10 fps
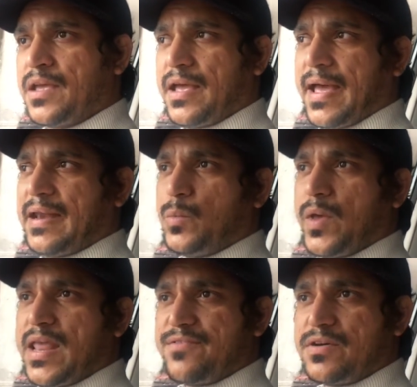And
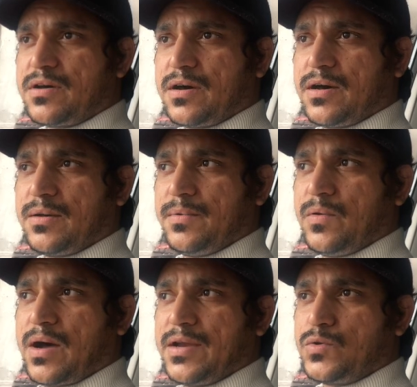whenever
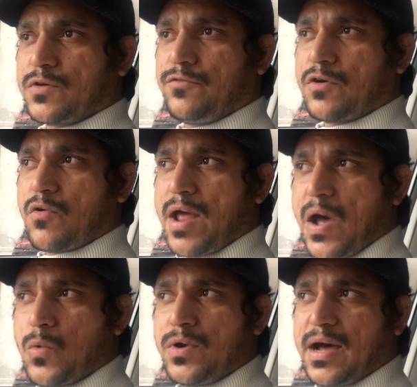I took for a
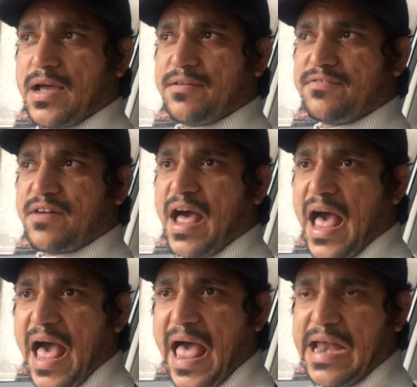round, I've
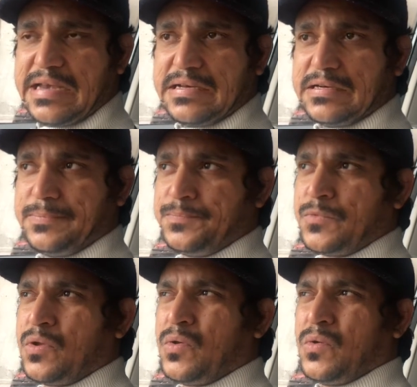had
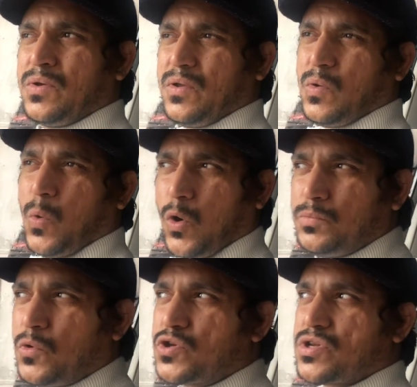
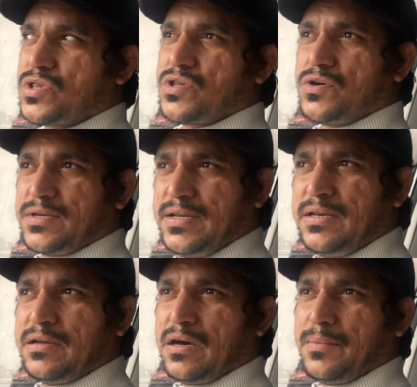almost
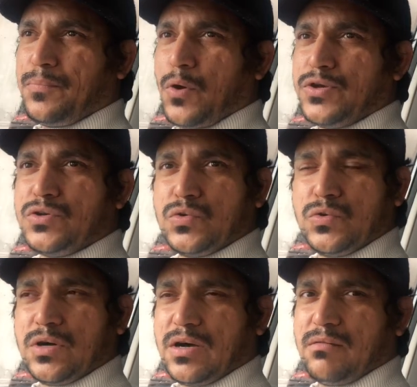
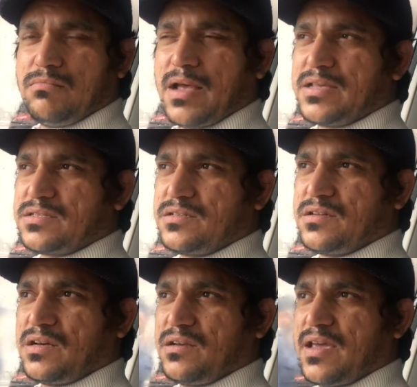13.2 as an
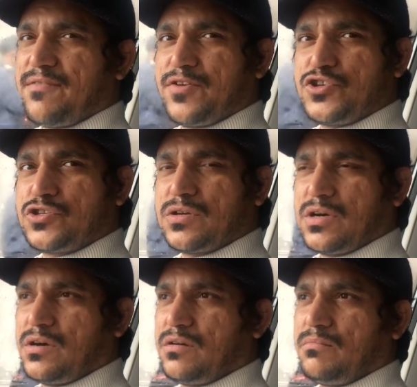average
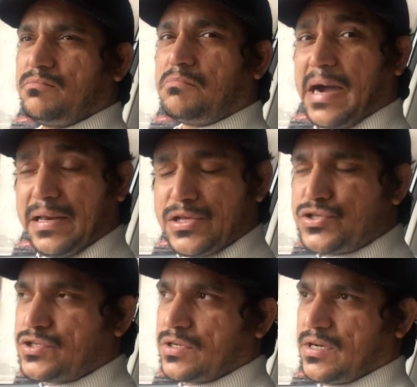
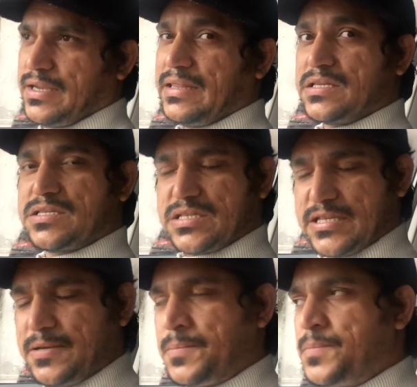mileage in the city.